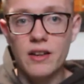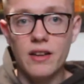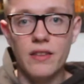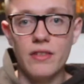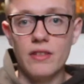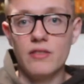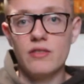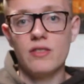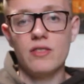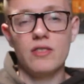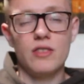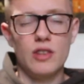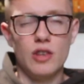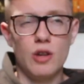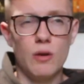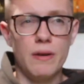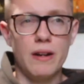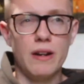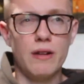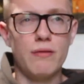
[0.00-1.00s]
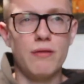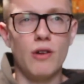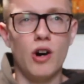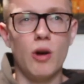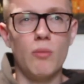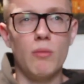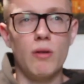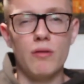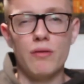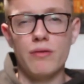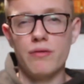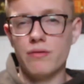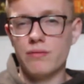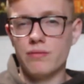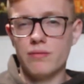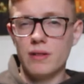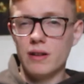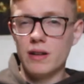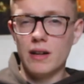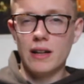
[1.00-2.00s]
and they're doing a form of,
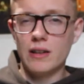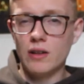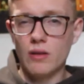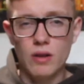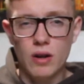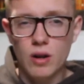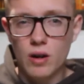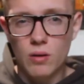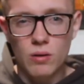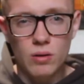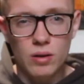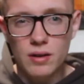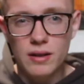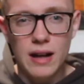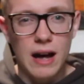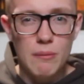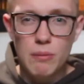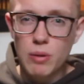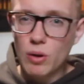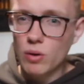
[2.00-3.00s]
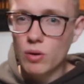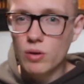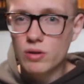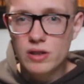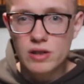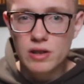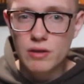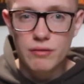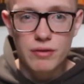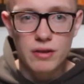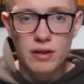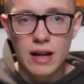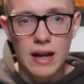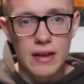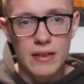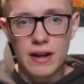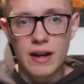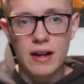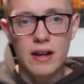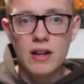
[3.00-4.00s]
I don't know, lat pulls or something
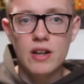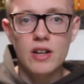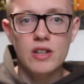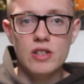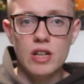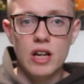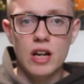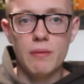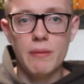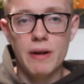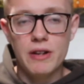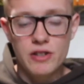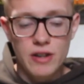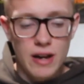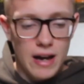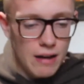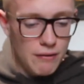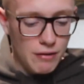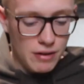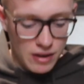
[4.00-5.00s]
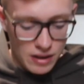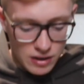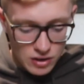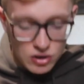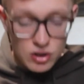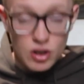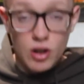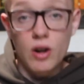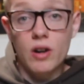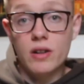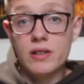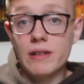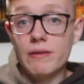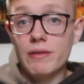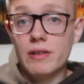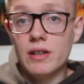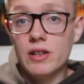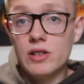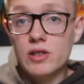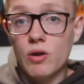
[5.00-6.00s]
like that. So you got to make sure everything's tucked,
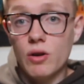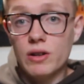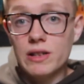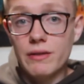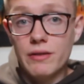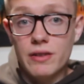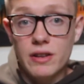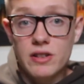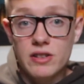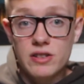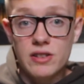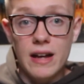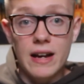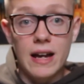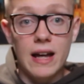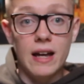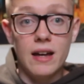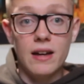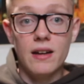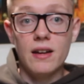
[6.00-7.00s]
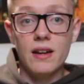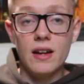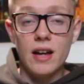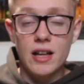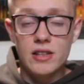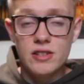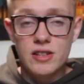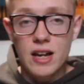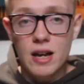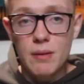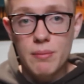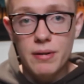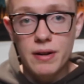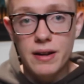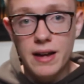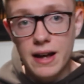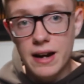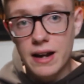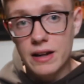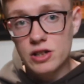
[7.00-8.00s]
everything's steady. A tip:
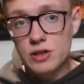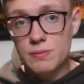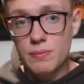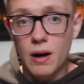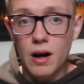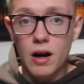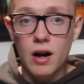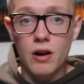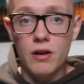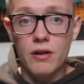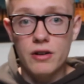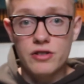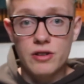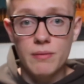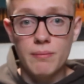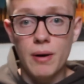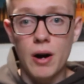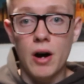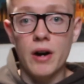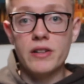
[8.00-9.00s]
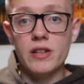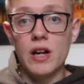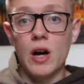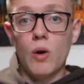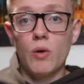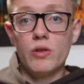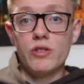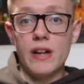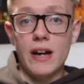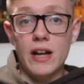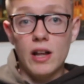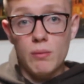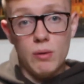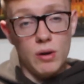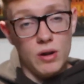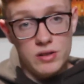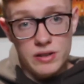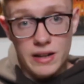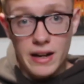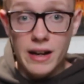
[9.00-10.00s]
get a spotter or a gym partner to hold your
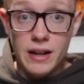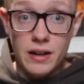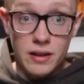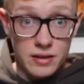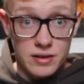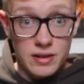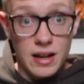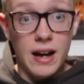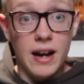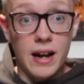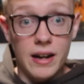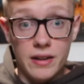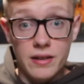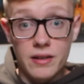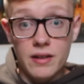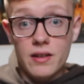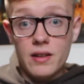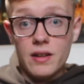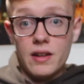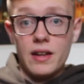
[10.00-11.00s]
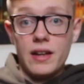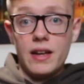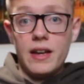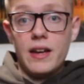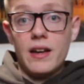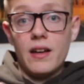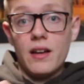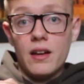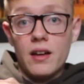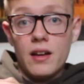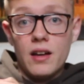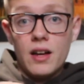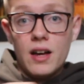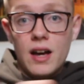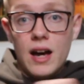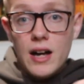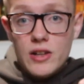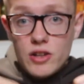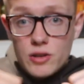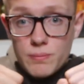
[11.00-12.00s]
elbows inside here
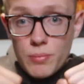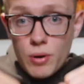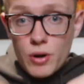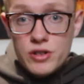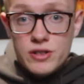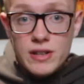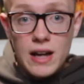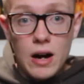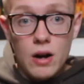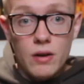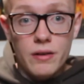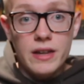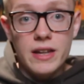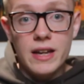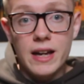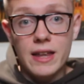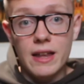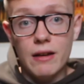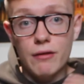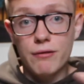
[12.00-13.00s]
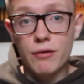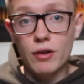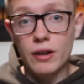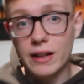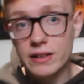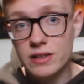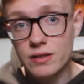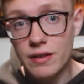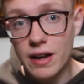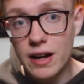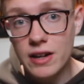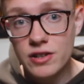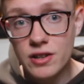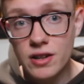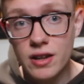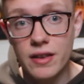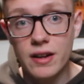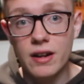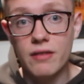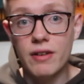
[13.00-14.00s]
and just push down, and you get that full
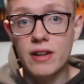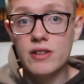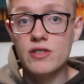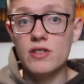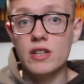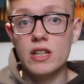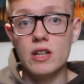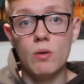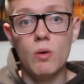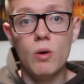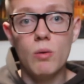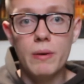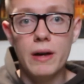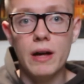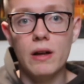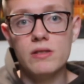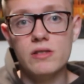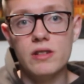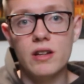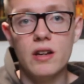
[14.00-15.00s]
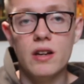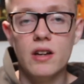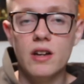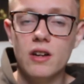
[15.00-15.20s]
activation, and then eventually you will be able to